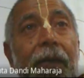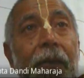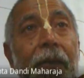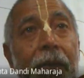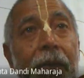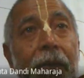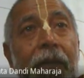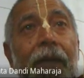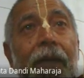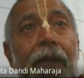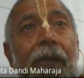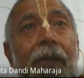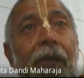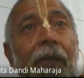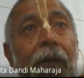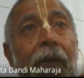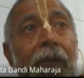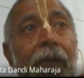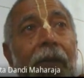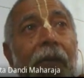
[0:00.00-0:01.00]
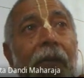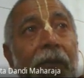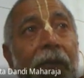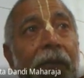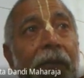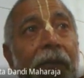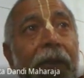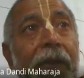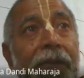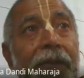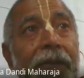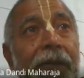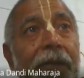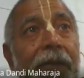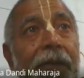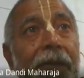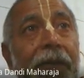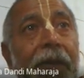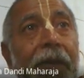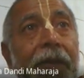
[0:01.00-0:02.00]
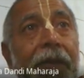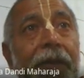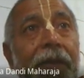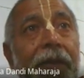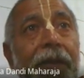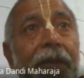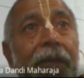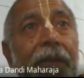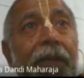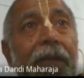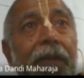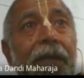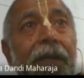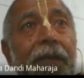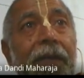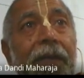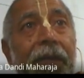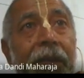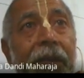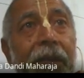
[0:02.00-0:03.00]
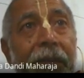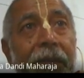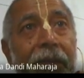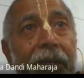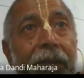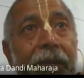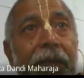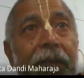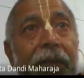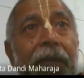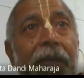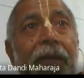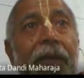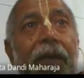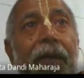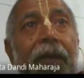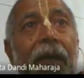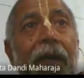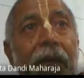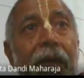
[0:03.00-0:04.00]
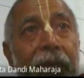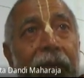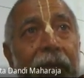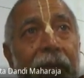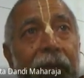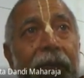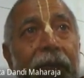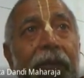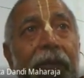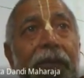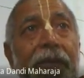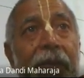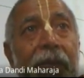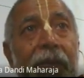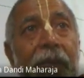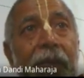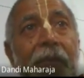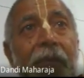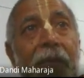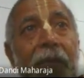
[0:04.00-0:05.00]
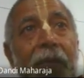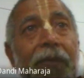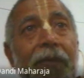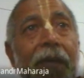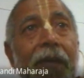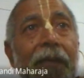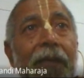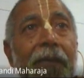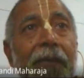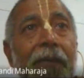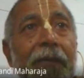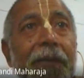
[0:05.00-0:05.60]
cause of all good fortune is the association of pure sadhus.